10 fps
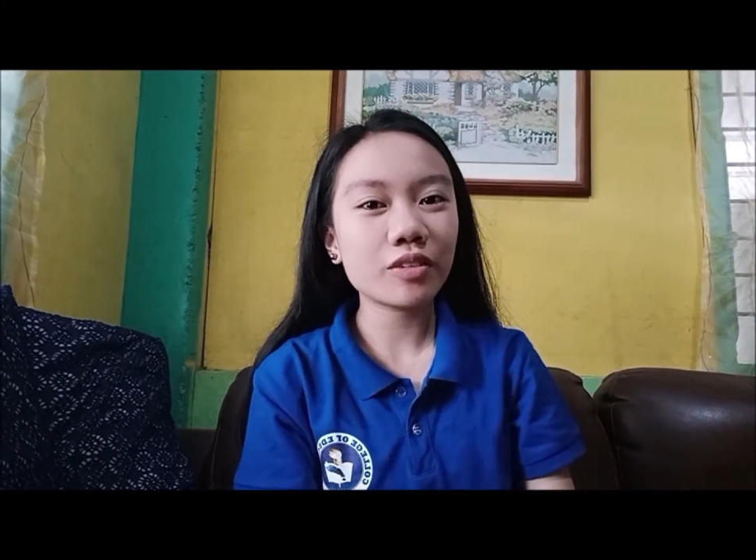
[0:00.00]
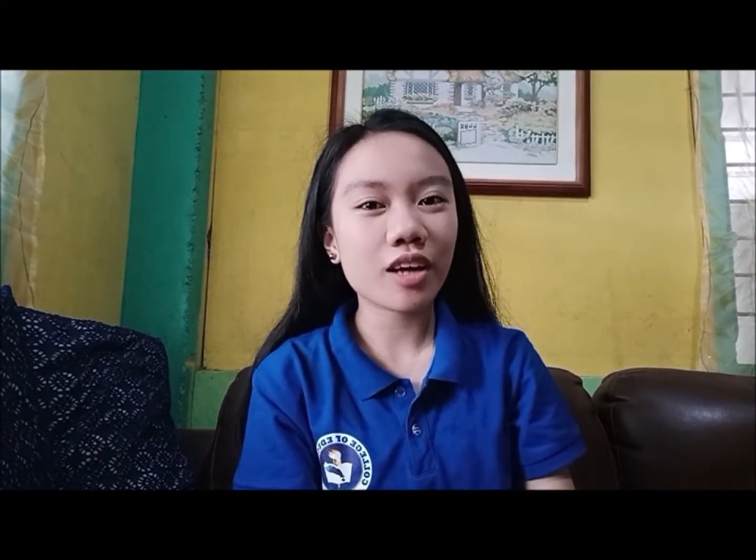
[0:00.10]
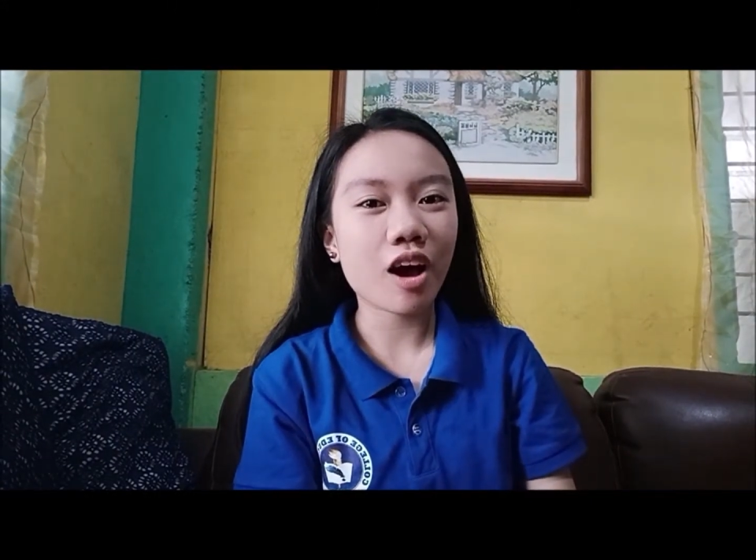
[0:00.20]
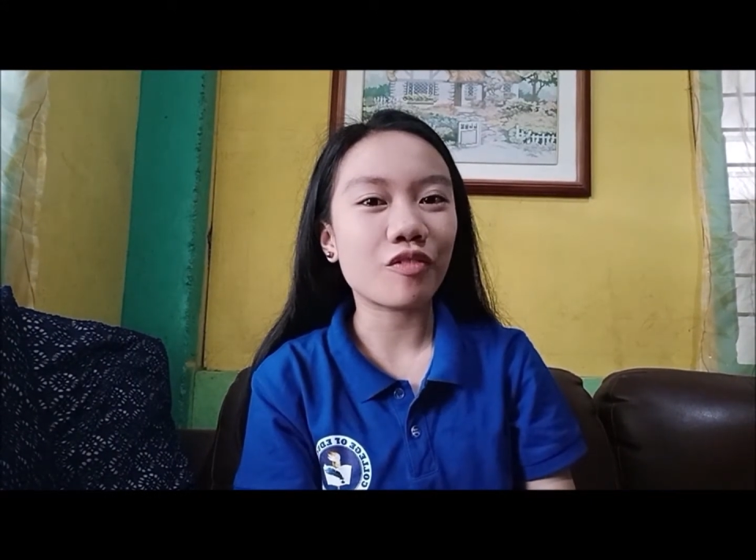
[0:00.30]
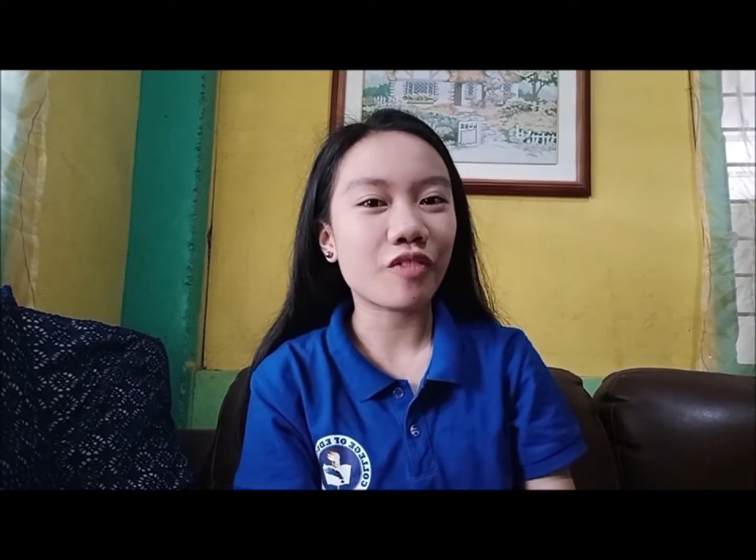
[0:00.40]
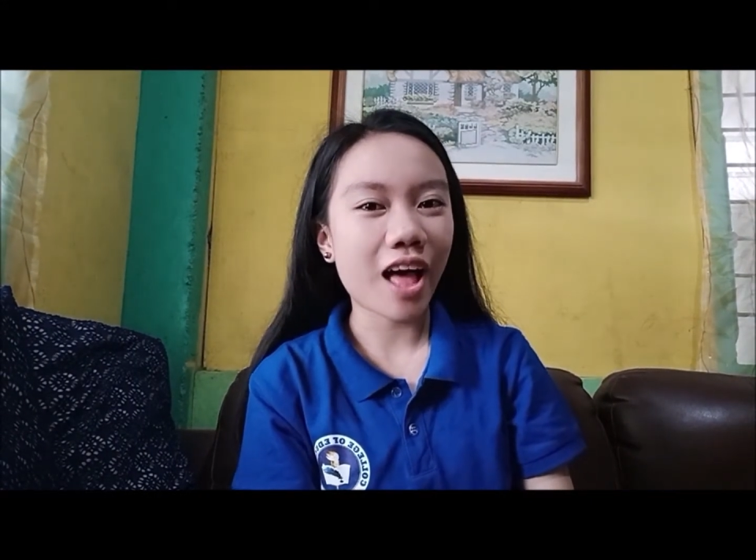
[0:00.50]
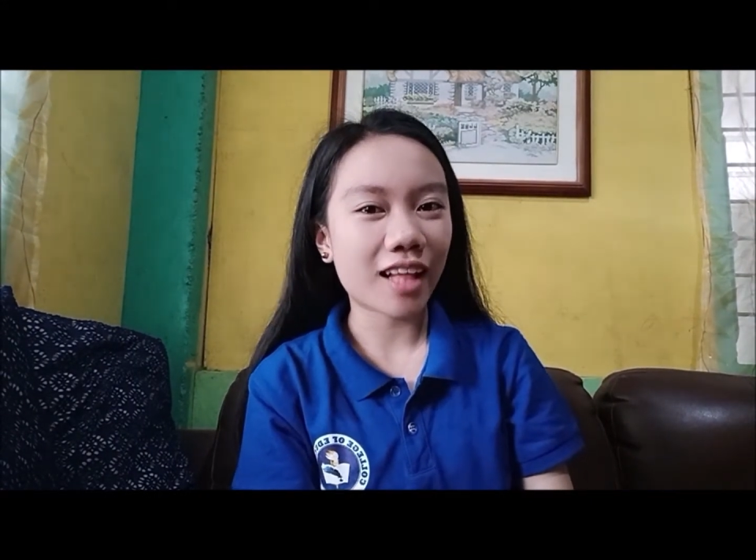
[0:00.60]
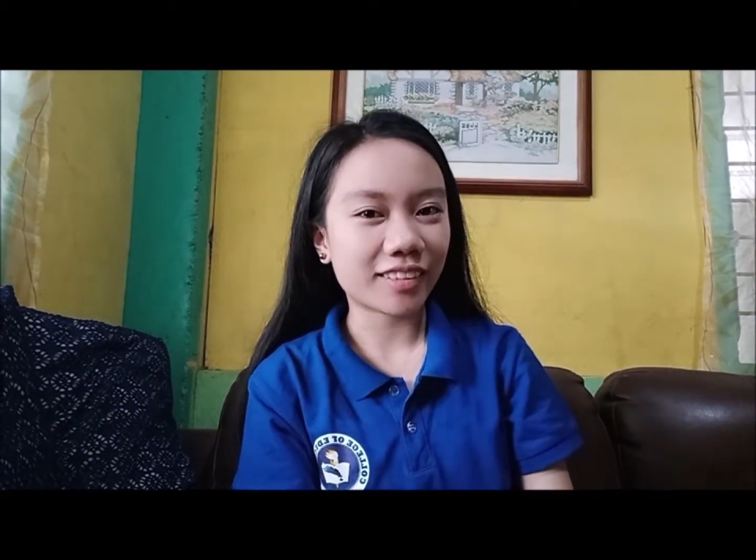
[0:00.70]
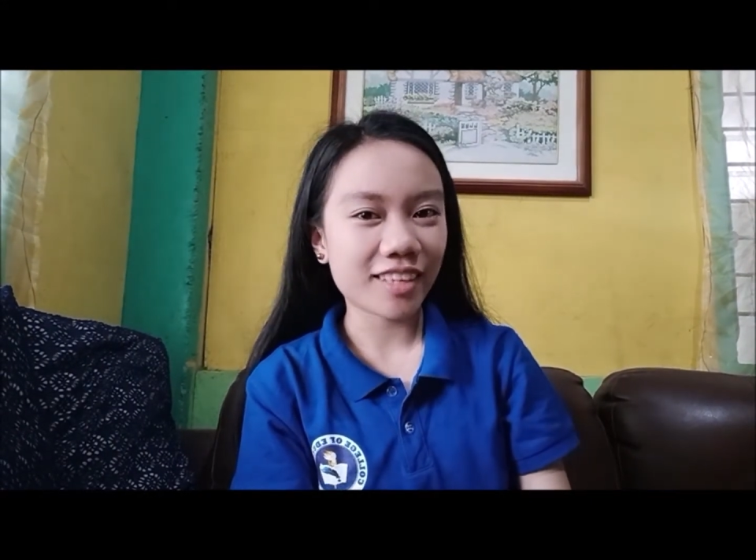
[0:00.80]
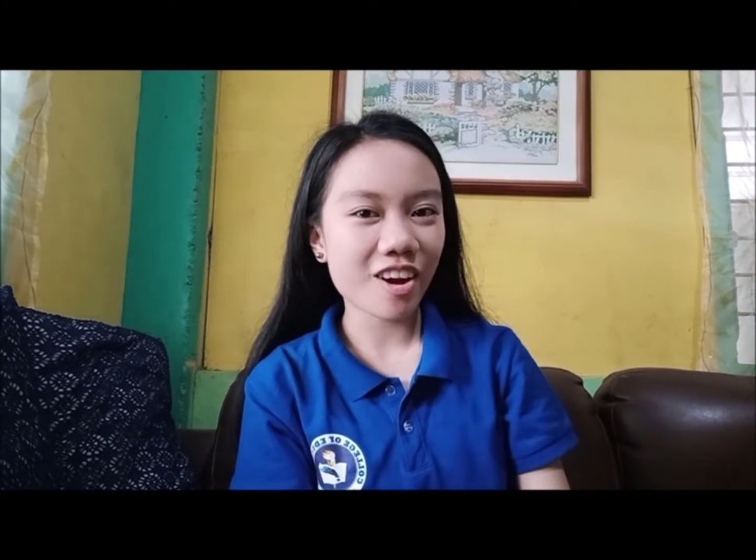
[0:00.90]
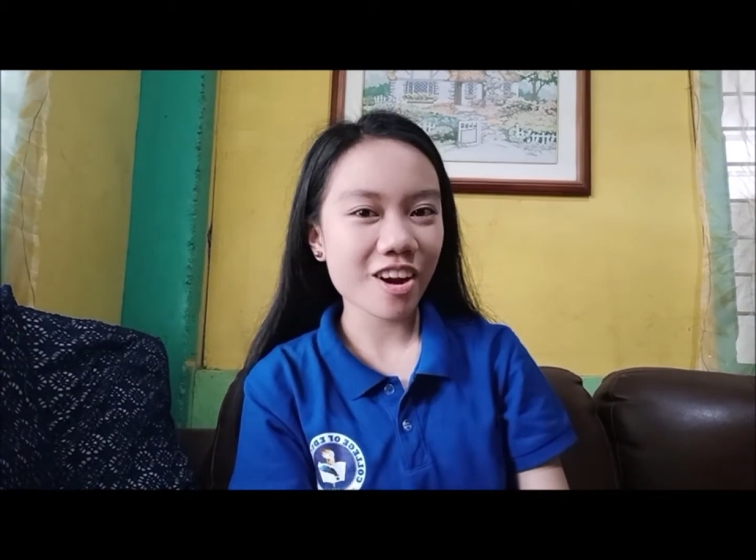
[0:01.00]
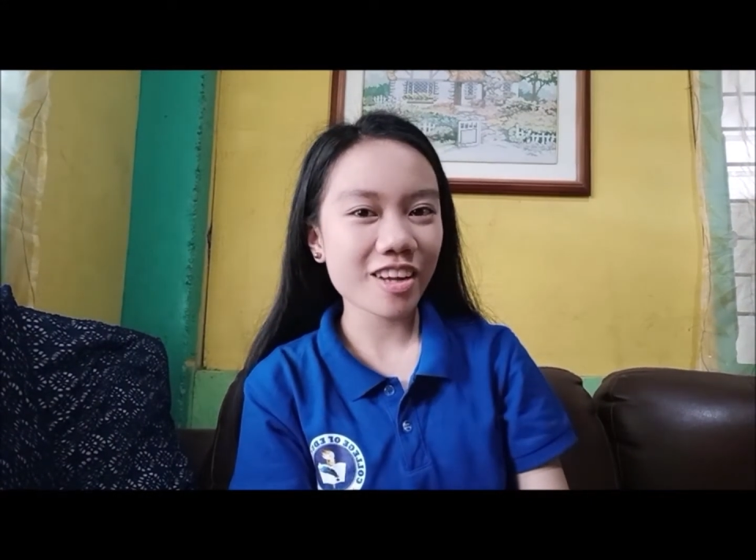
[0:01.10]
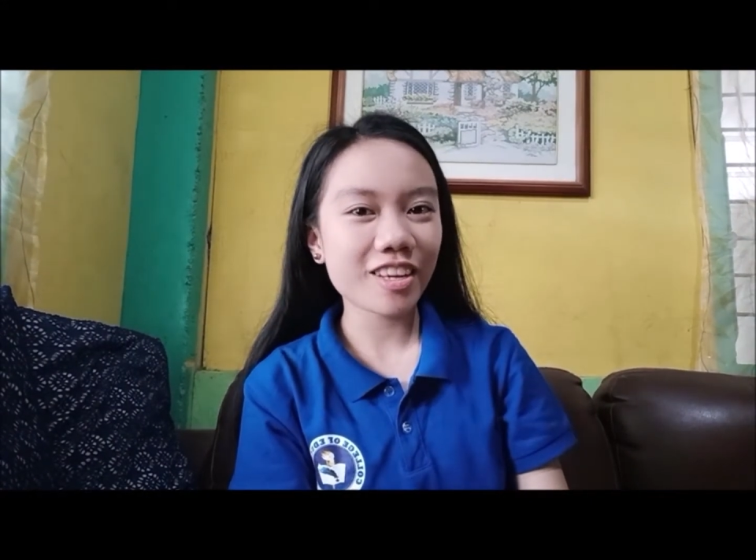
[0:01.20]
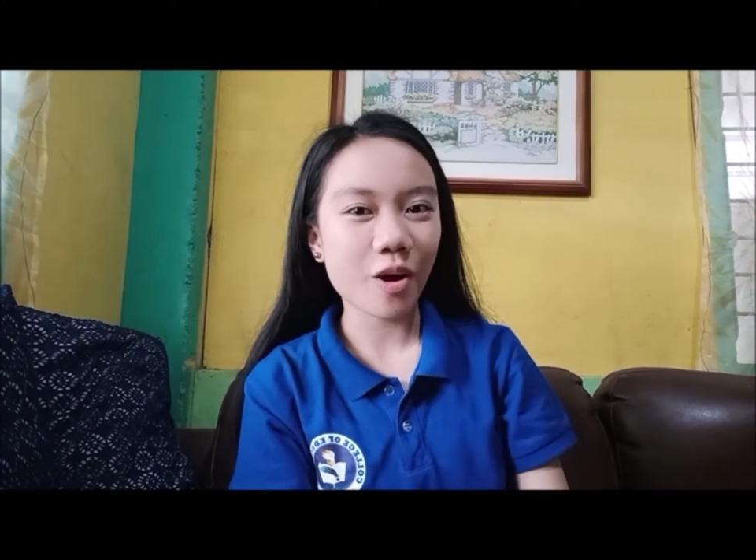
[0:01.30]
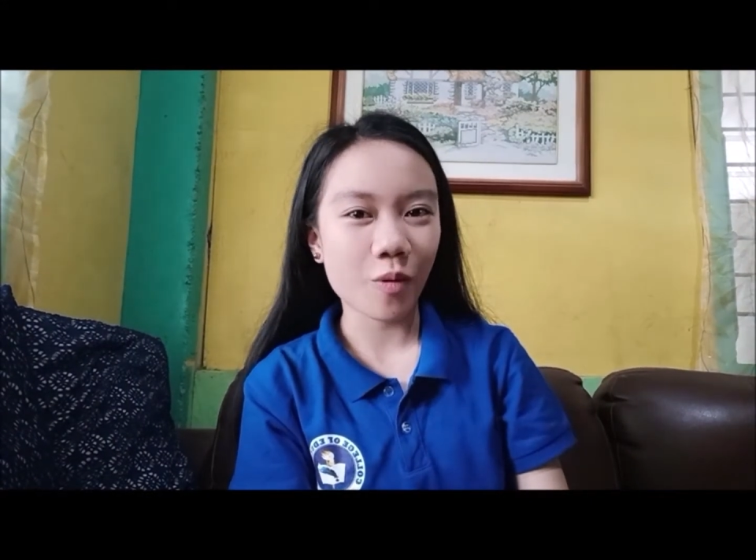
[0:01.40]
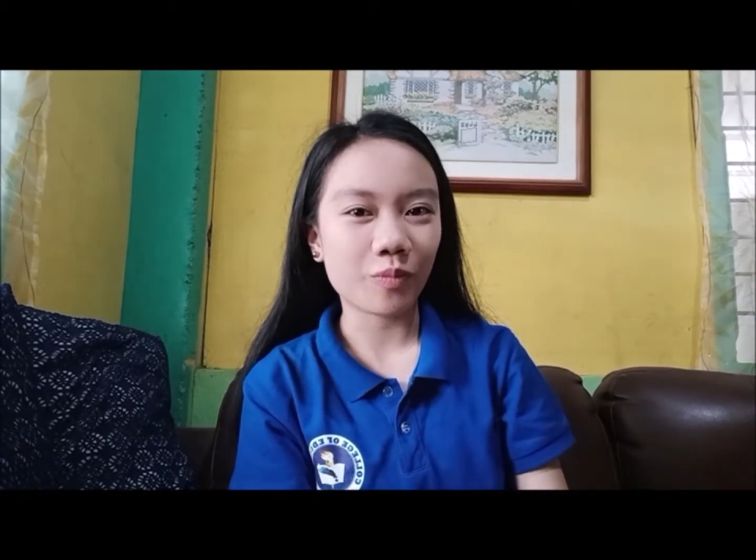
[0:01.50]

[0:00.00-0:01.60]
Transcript: of LDR at Home.